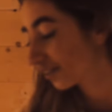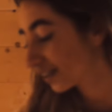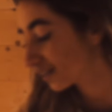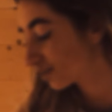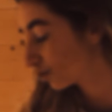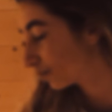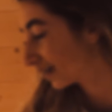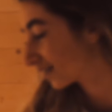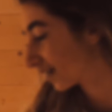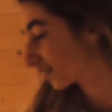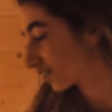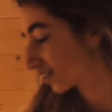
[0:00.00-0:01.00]
This normally
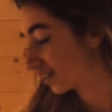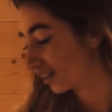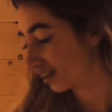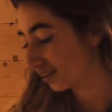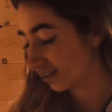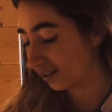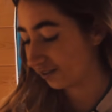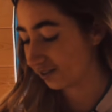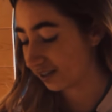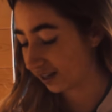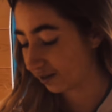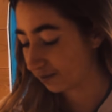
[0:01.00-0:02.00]
attaches to the underside of the
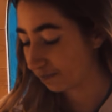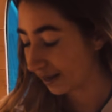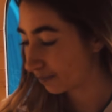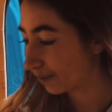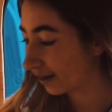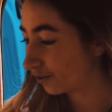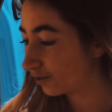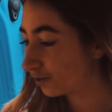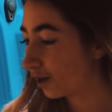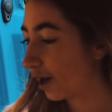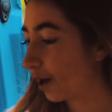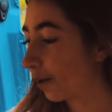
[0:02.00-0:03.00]
second bed panel,
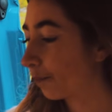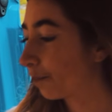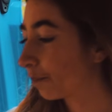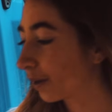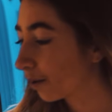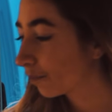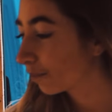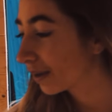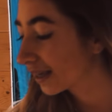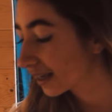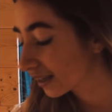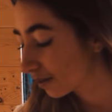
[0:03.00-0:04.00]
but
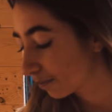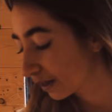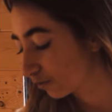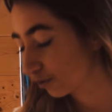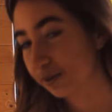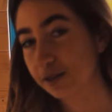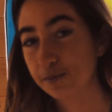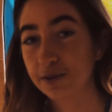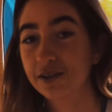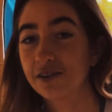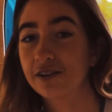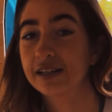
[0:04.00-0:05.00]
making the bed from this
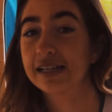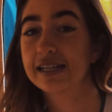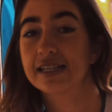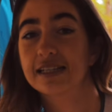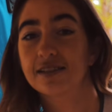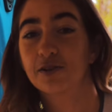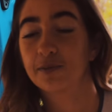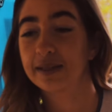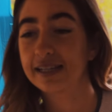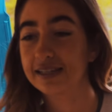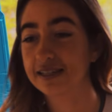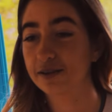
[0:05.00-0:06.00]
point on is
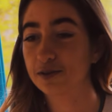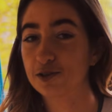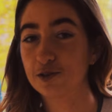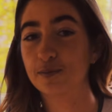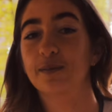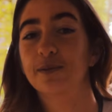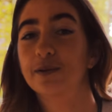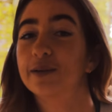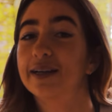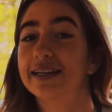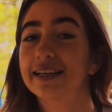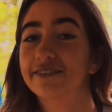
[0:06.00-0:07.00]
normally easier with 2 people,
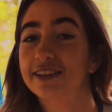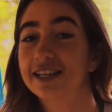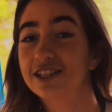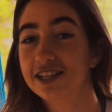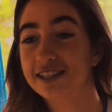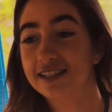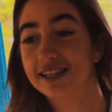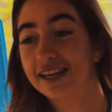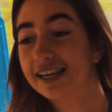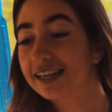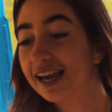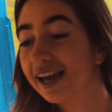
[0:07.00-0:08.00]
and given that Jess isn't
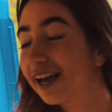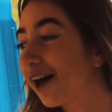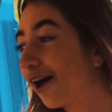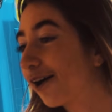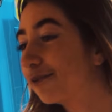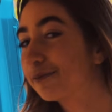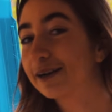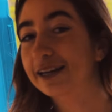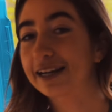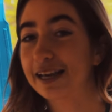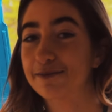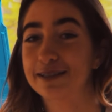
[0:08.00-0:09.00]
here yet, I'm going
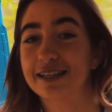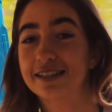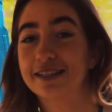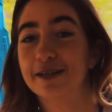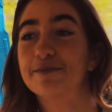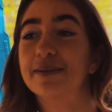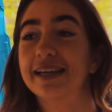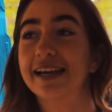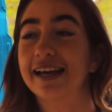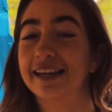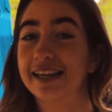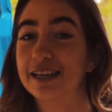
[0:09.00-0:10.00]
to get my dad to help me,
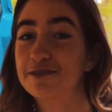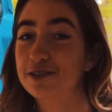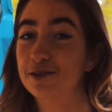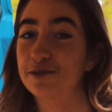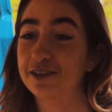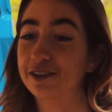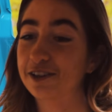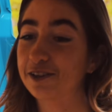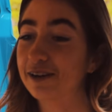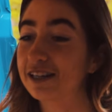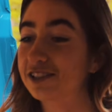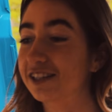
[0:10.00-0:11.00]
and he was the one who
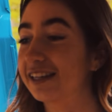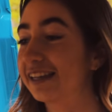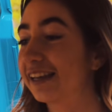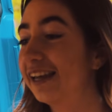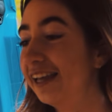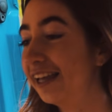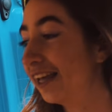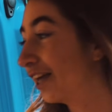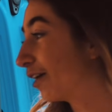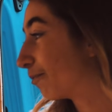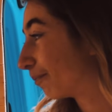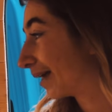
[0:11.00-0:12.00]
actually
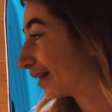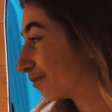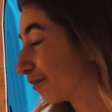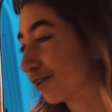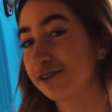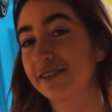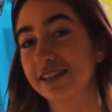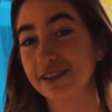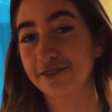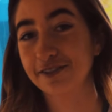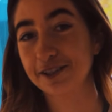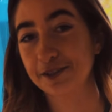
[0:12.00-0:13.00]
made most of this
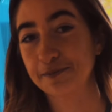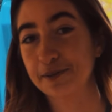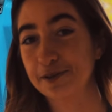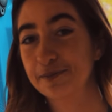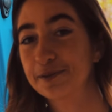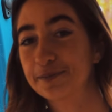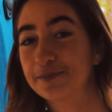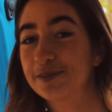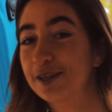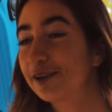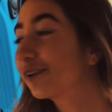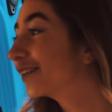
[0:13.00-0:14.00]
conversion possible. So,